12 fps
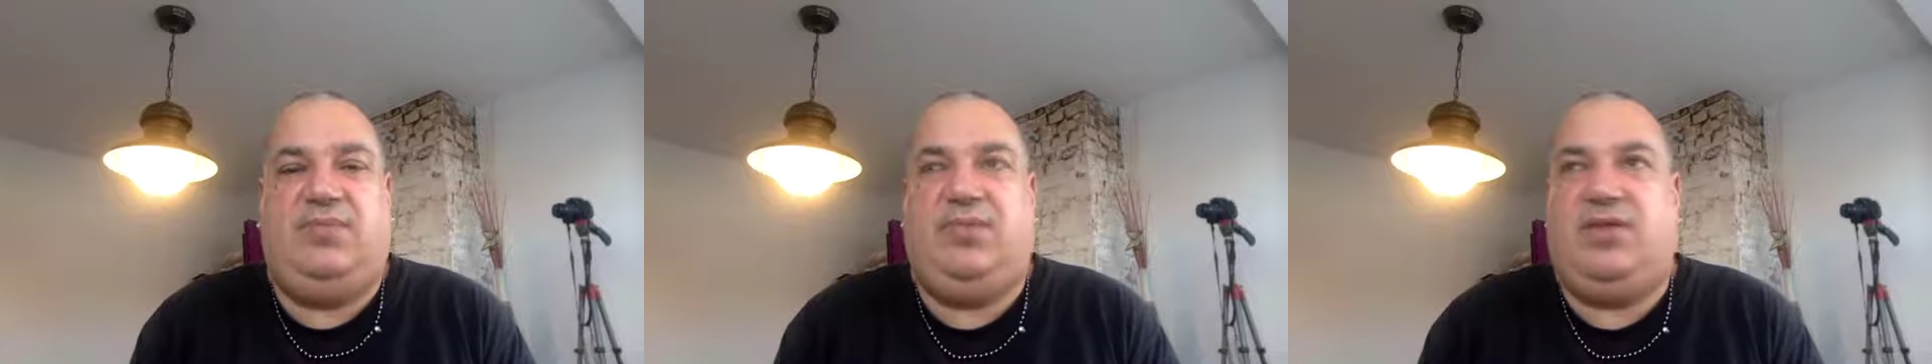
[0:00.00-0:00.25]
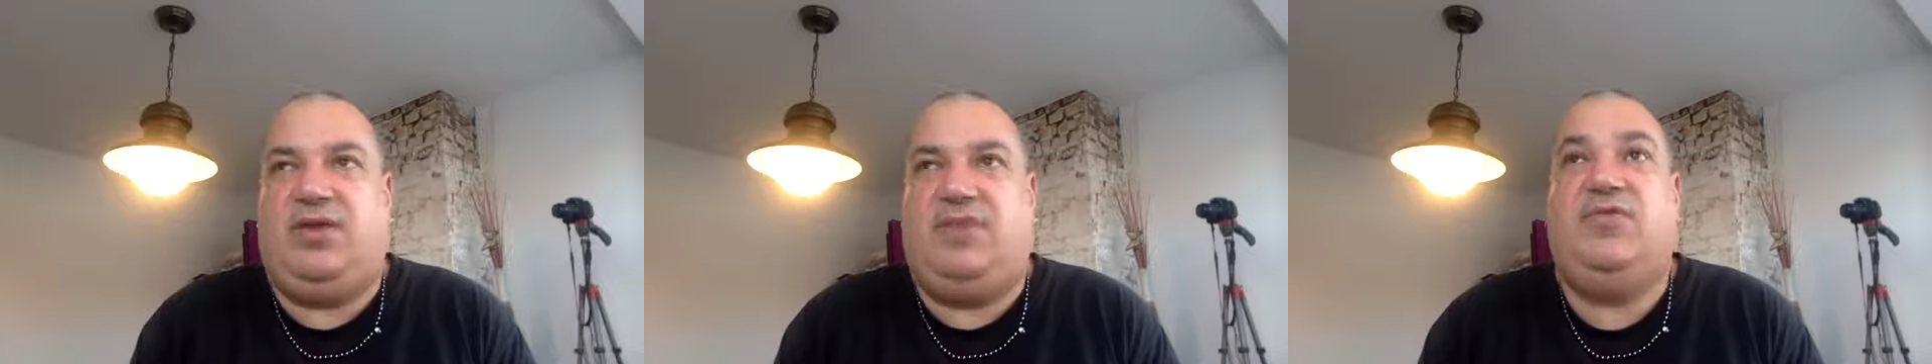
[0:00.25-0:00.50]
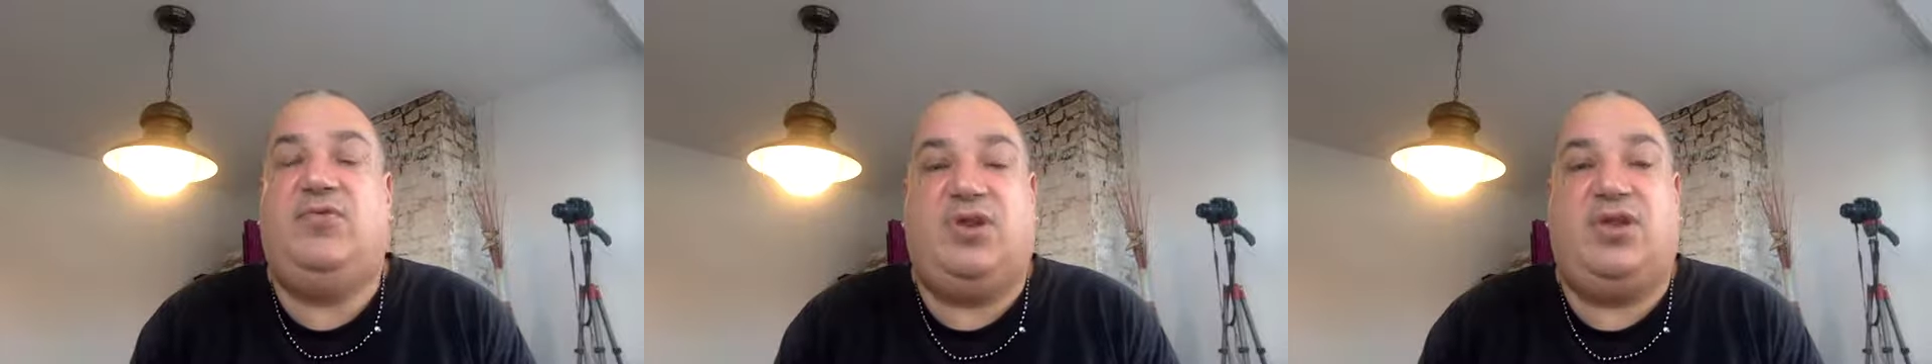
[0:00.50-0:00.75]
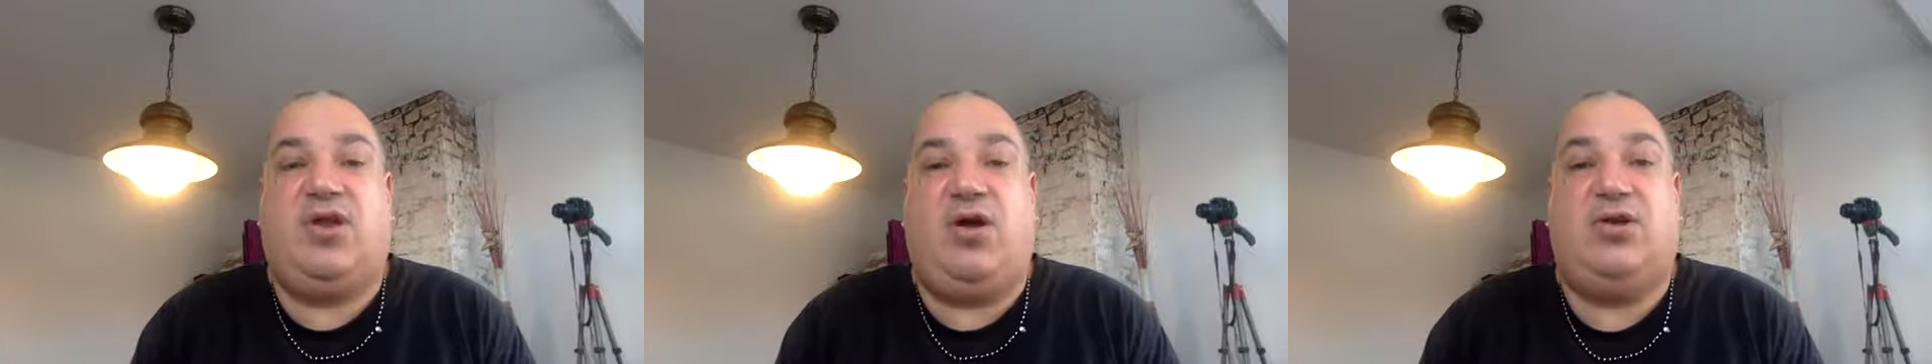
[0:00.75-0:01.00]
if you were
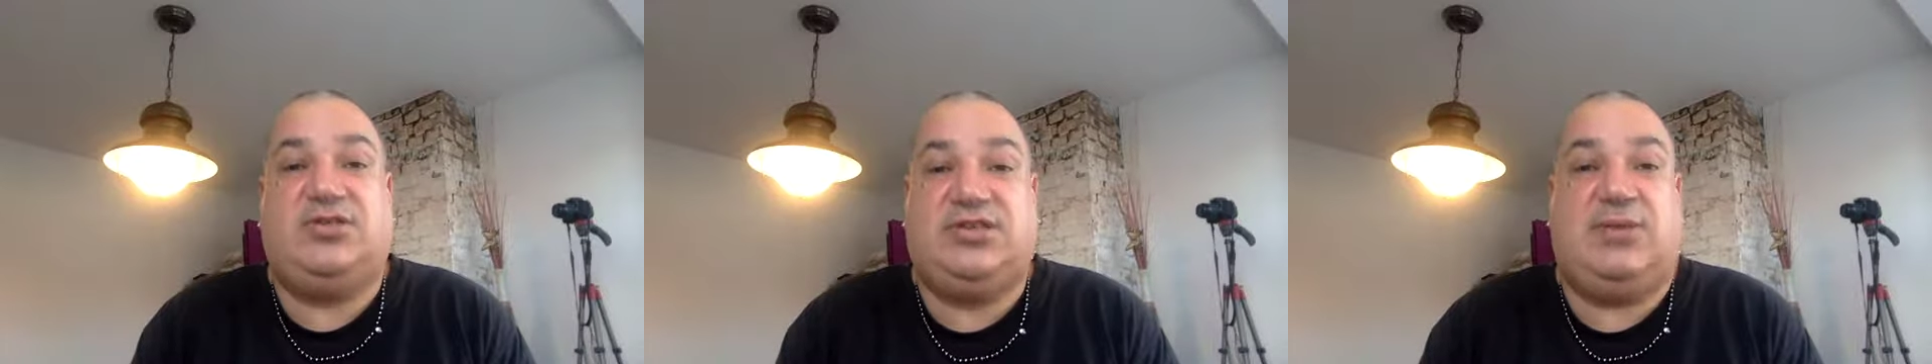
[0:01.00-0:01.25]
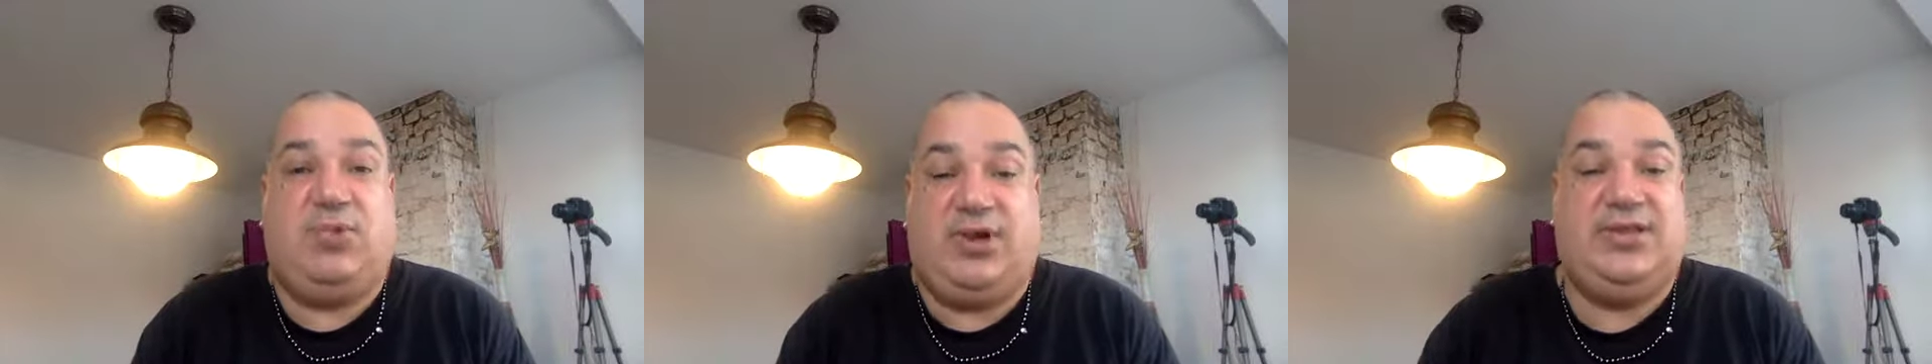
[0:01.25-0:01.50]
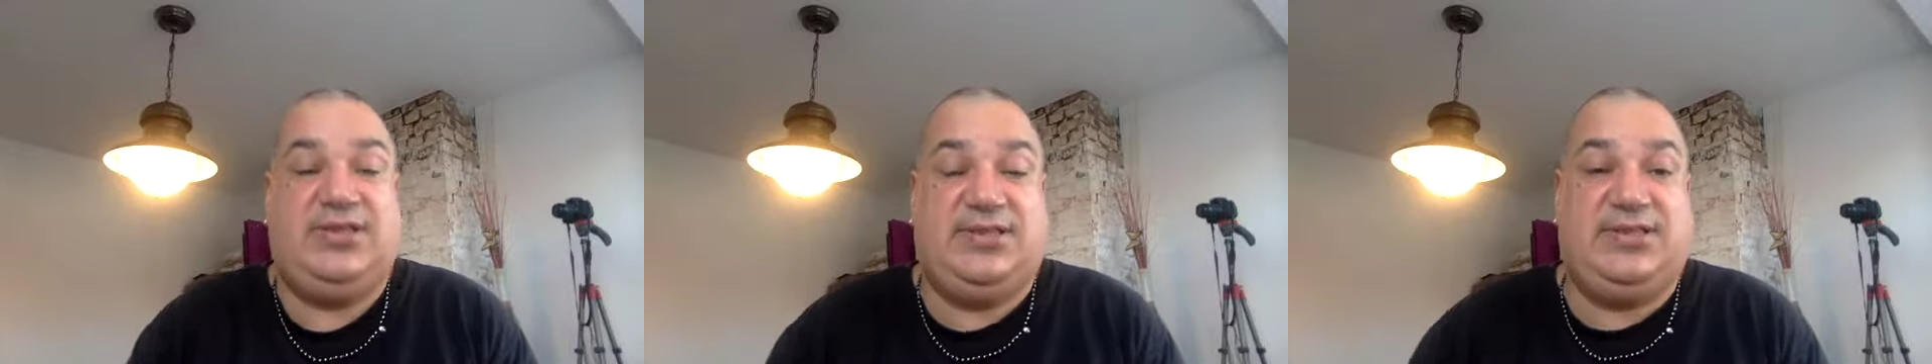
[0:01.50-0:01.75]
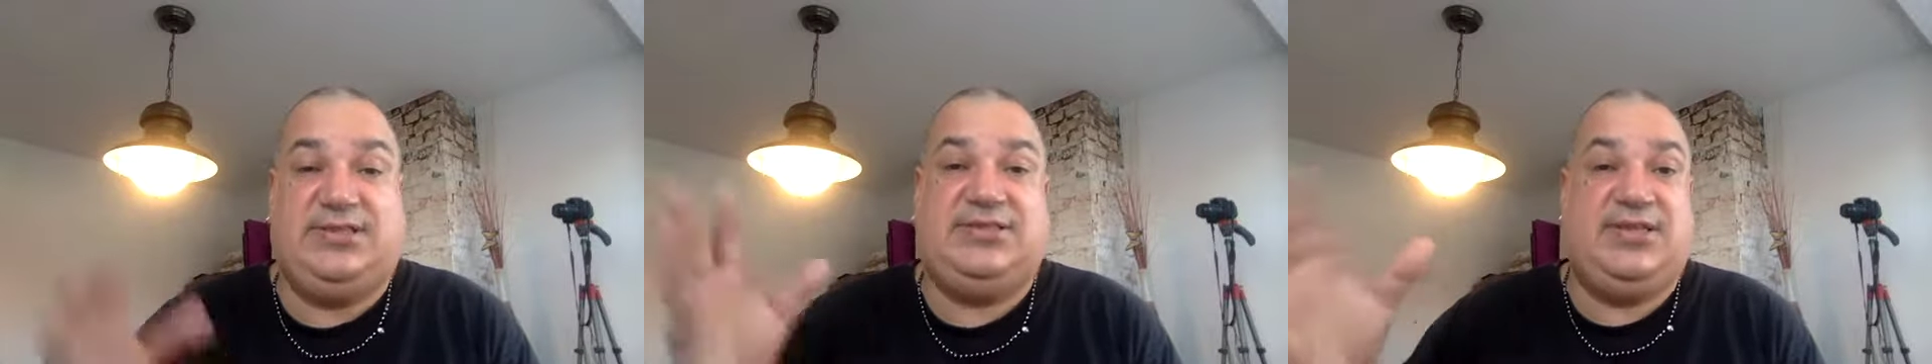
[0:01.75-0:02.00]
going to cast someone, this,